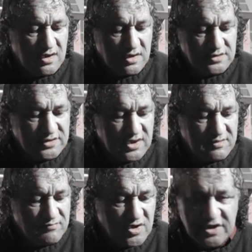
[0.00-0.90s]
on the
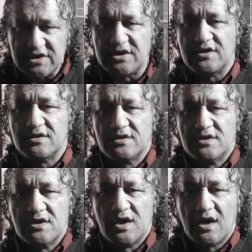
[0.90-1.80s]
Monarchy
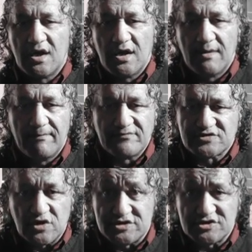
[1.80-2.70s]

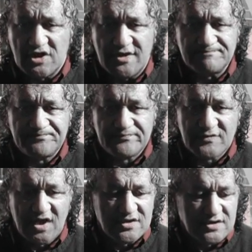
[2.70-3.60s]
Scottish side,
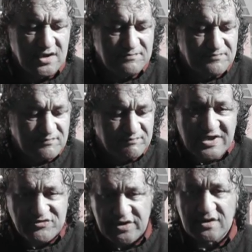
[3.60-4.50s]
and the
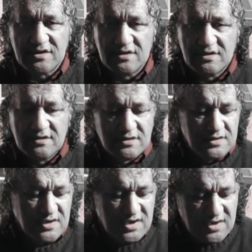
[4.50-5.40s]
Patrick
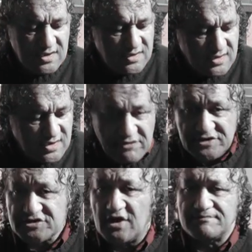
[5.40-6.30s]

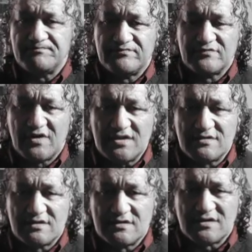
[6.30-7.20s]
Irish side. Right?
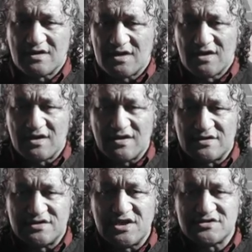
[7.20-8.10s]
You're going
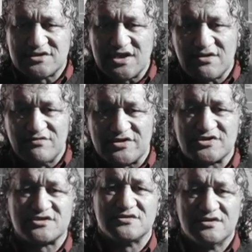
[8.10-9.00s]
to
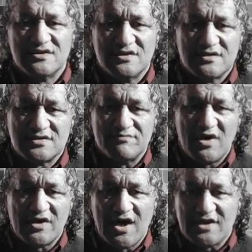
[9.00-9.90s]
distinguish the
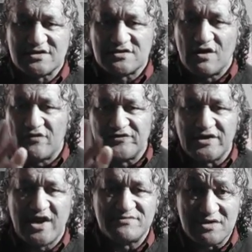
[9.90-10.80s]
monarchs of the
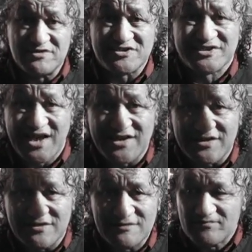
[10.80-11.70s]
names I'm just telling
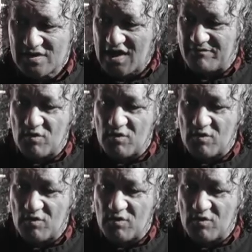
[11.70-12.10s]
you have